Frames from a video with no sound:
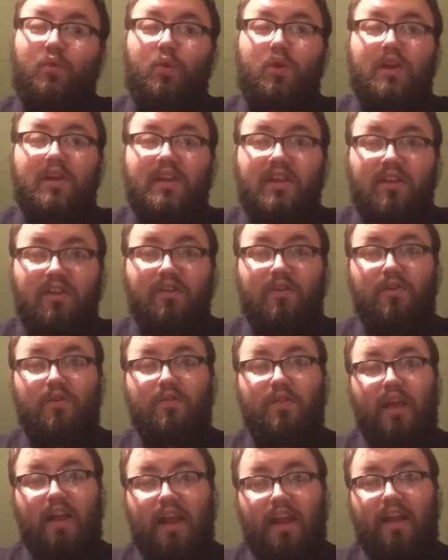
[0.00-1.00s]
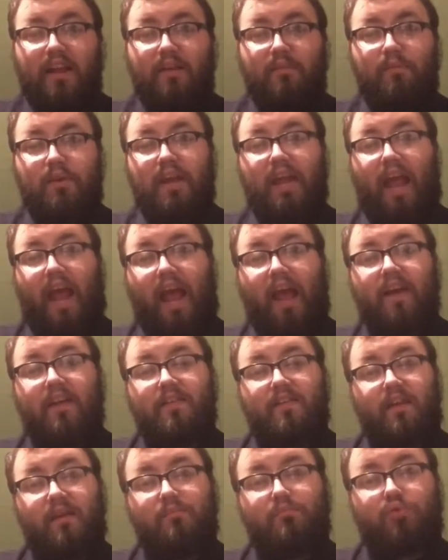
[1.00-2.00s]
or hear that anybody
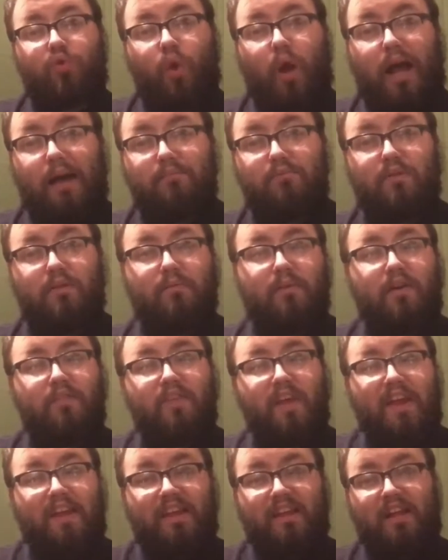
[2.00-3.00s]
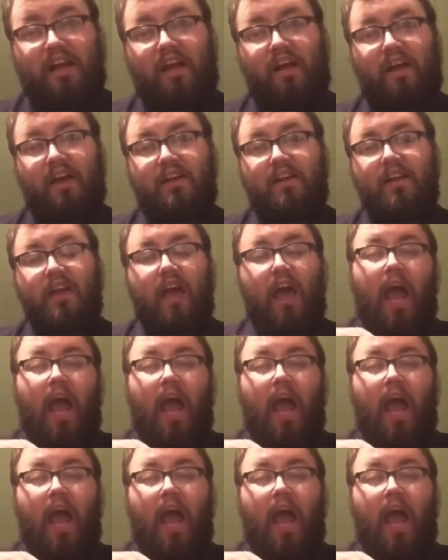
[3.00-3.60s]
has a problem of any kind,